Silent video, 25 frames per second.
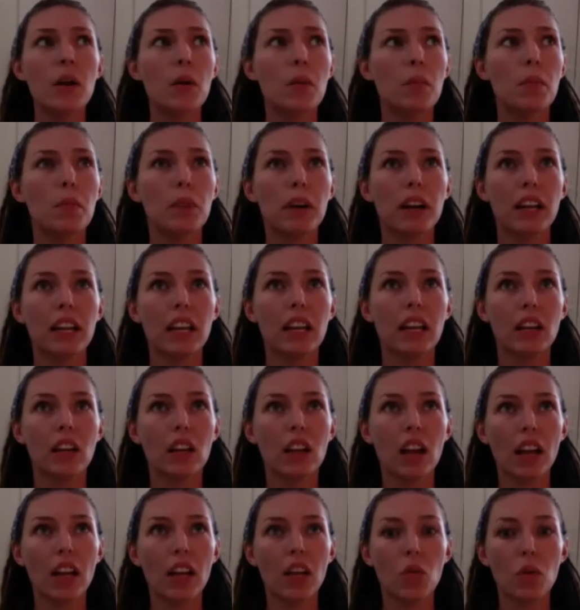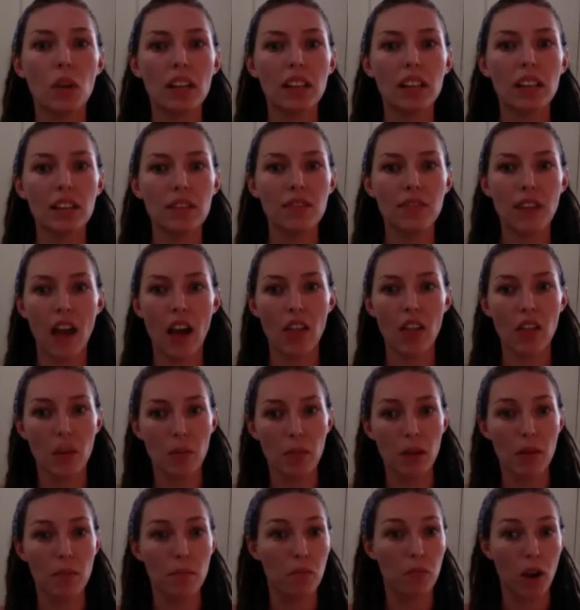But I quickly found that
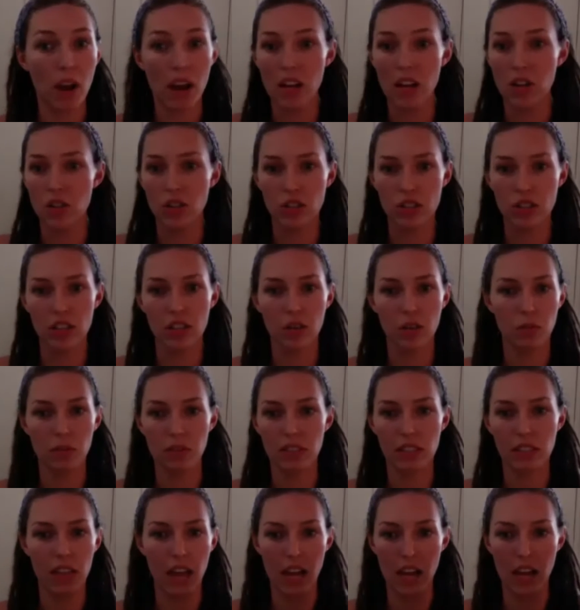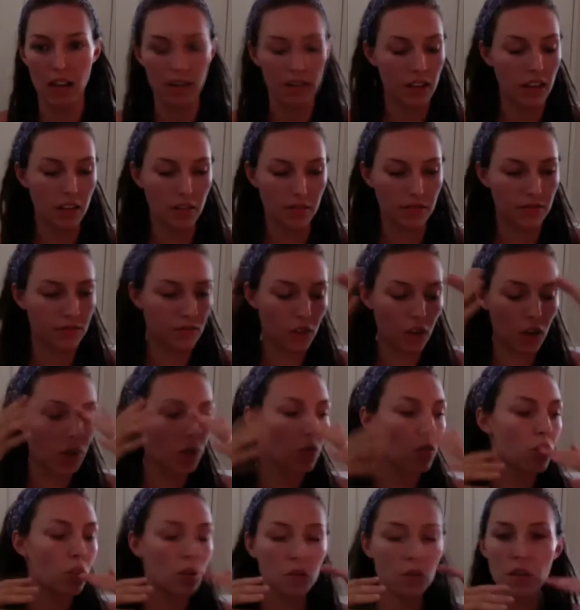my brain it was like, if
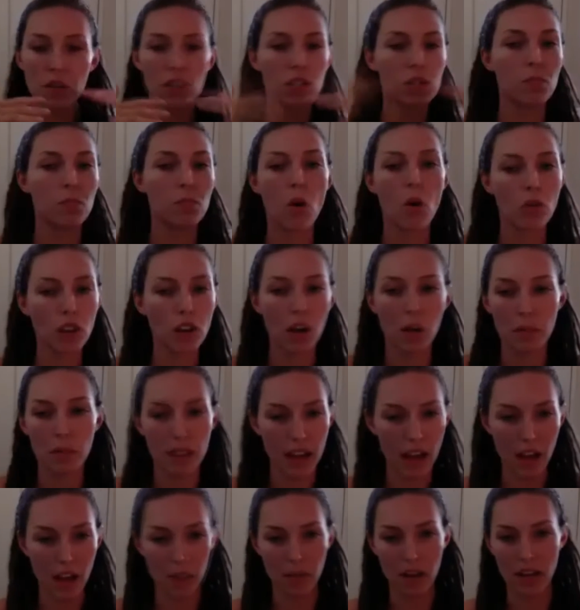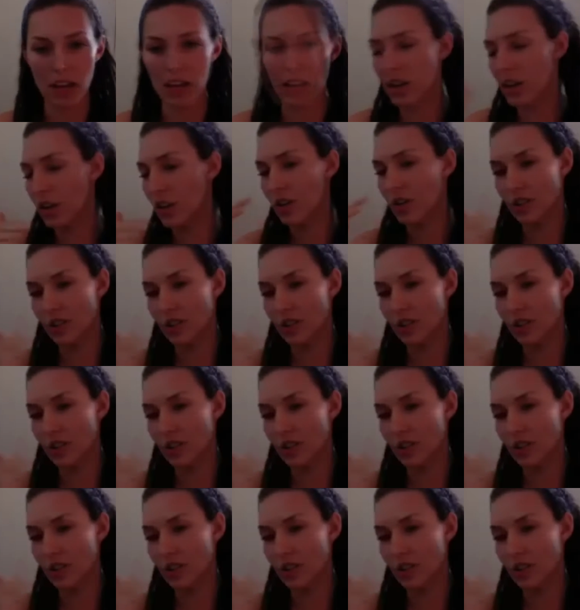there could be smoke coming out of my ears,